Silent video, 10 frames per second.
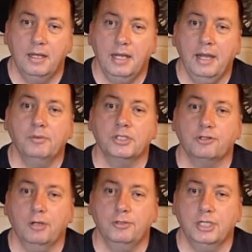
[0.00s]
It was
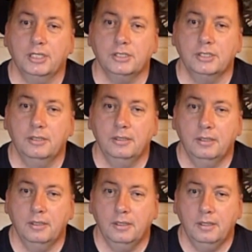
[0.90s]
atrocious.
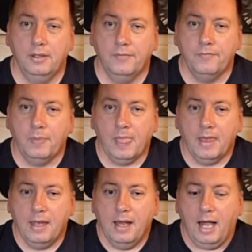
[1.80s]

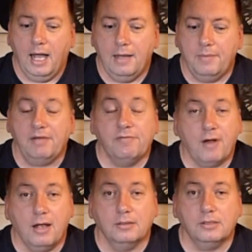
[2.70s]
In
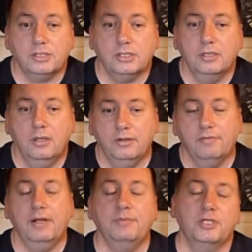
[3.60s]
France, on the
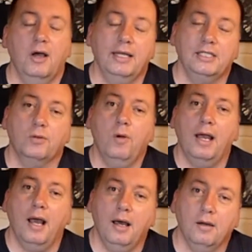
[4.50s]
flip side, it's quite
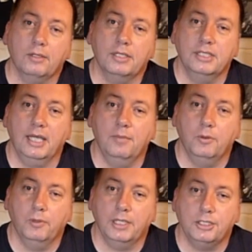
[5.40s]
hard to get a
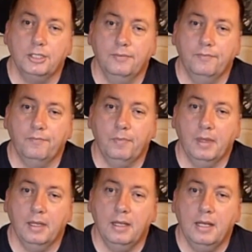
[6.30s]
mortgage.
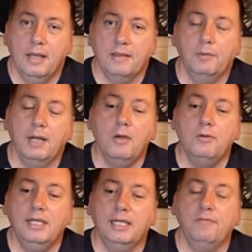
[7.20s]
They will
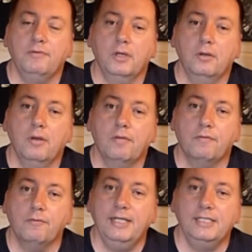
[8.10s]
only give you
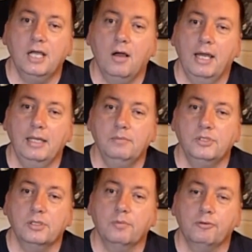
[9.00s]
3
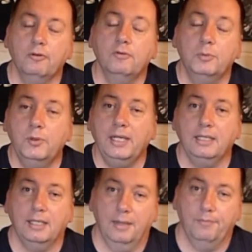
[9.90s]
times provable
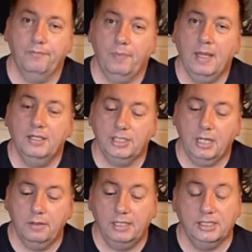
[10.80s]
income.
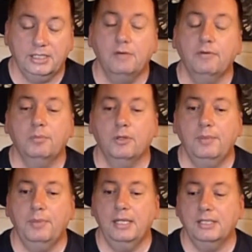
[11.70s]
So as a self-employed
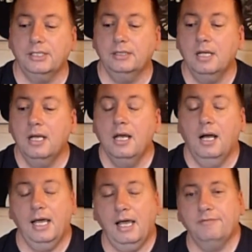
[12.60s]
person, I
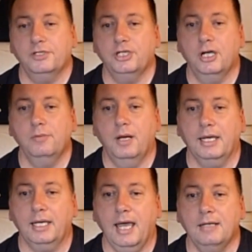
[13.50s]
have to show my
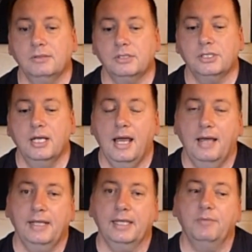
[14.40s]
accounts, and
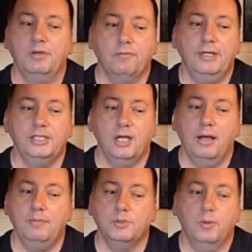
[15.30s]
they give me 3
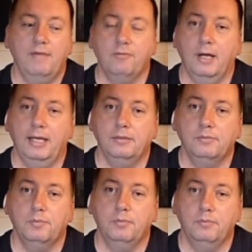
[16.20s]
times whatever I
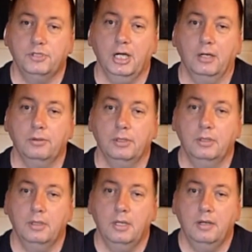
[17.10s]
showed
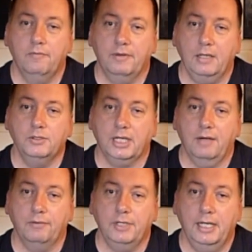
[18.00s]
for those
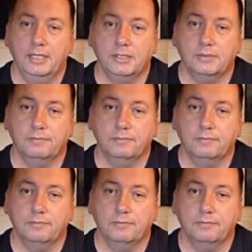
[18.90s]
current years.